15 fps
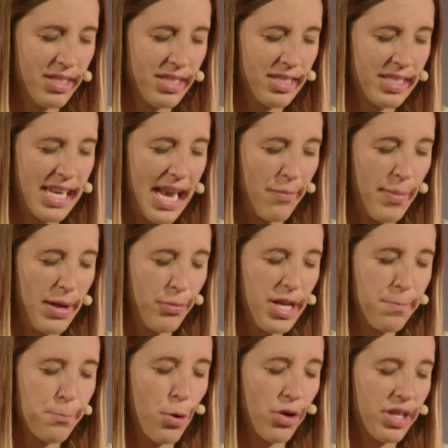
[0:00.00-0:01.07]
God, may we
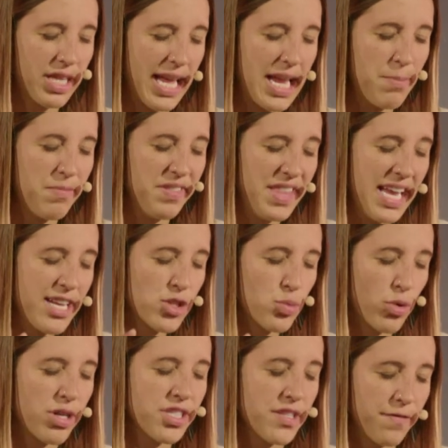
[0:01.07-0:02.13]
proclaim these
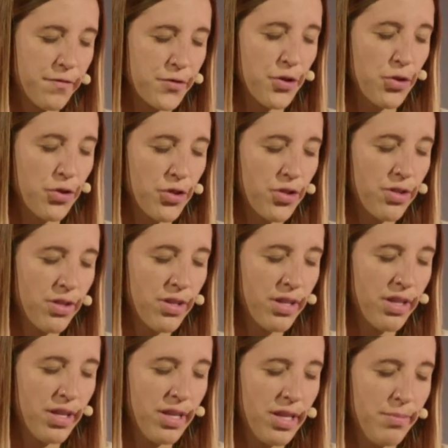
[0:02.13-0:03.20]
words of truth
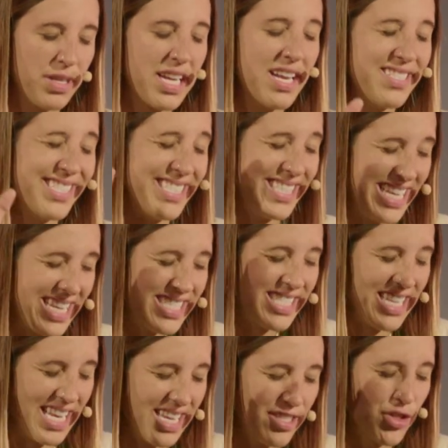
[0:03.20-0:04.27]
because this
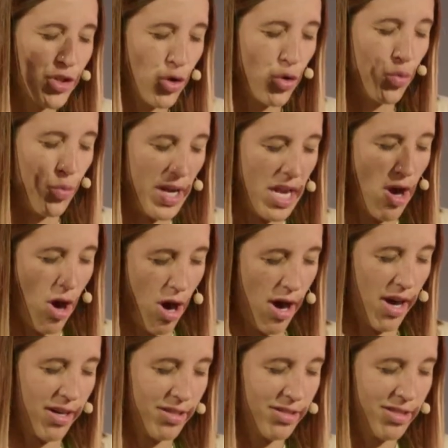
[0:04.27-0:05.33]
is who we are.
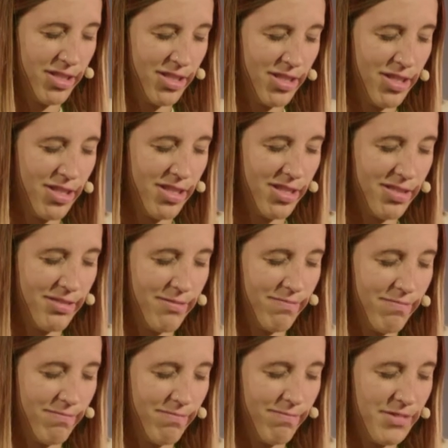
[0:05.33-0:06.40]

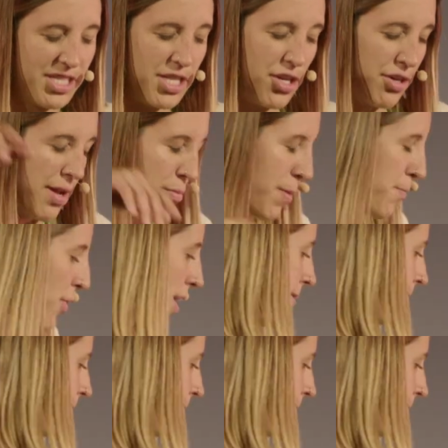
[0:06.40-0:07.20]
It's in your name we pray.